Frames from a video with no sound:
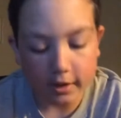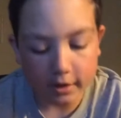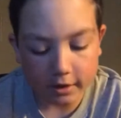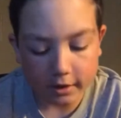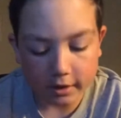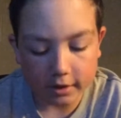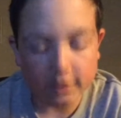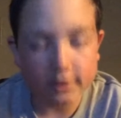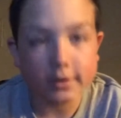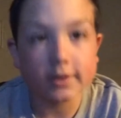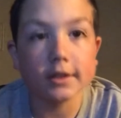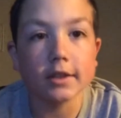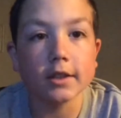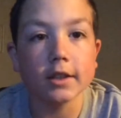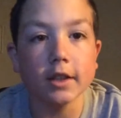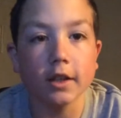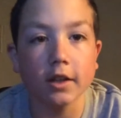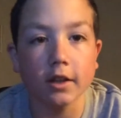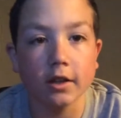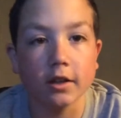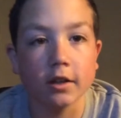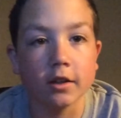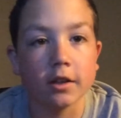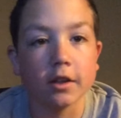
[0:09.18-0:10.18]
guys,
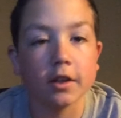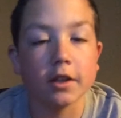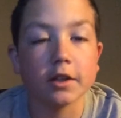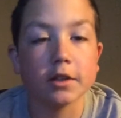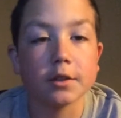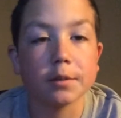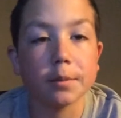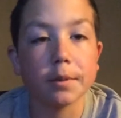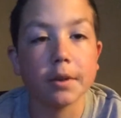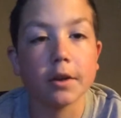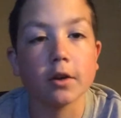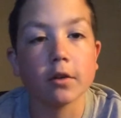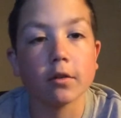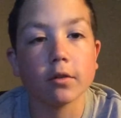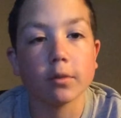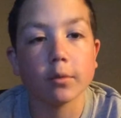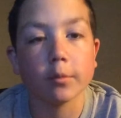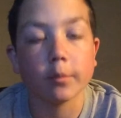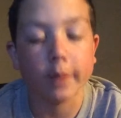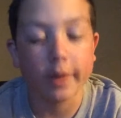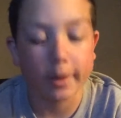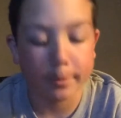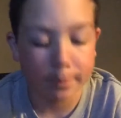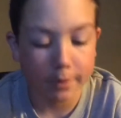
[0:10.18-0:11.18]
it's Peter
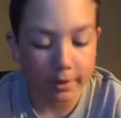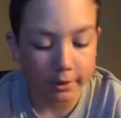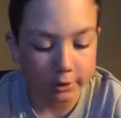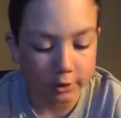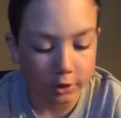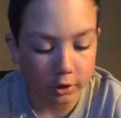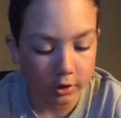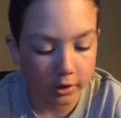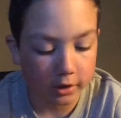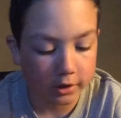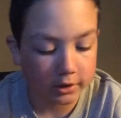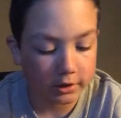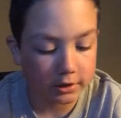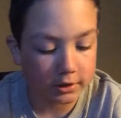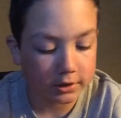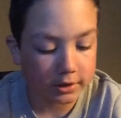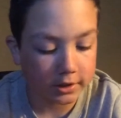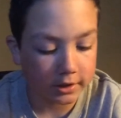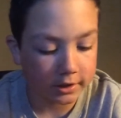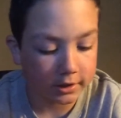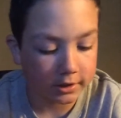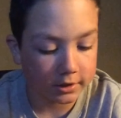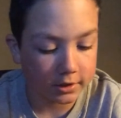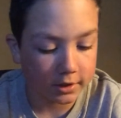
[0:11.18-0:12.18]
from Apex Strings,
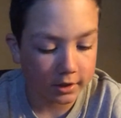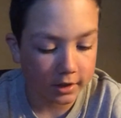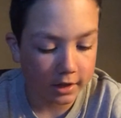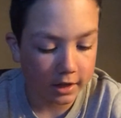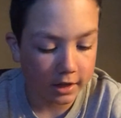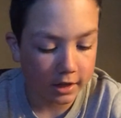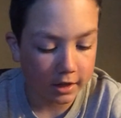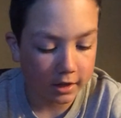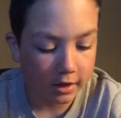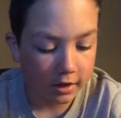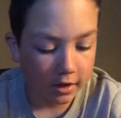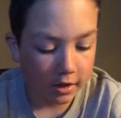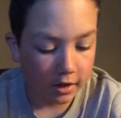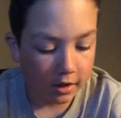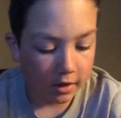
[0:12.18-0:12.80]
and today